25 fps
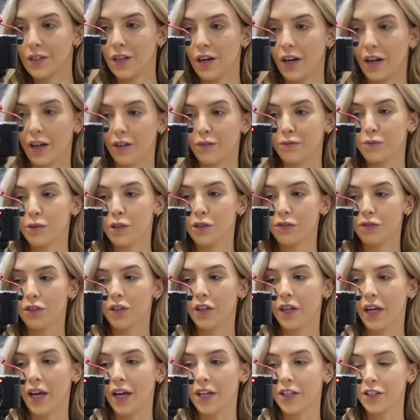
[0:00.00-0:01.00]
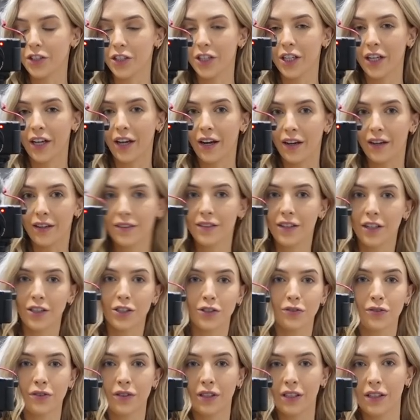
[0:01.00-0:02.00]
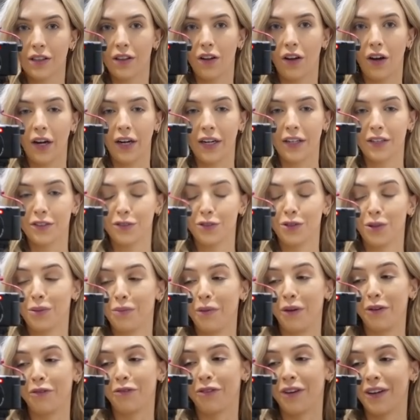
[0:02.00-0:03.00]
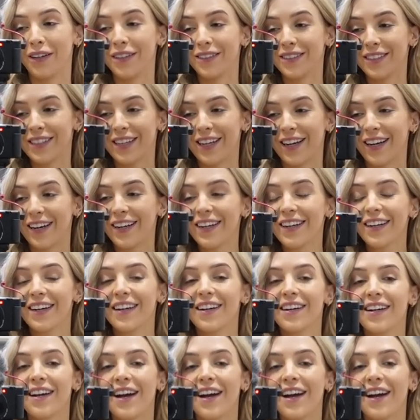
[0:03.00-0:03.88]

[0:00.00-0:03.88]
Alright, I've moved location again. I just feel like lighting is not my friend today.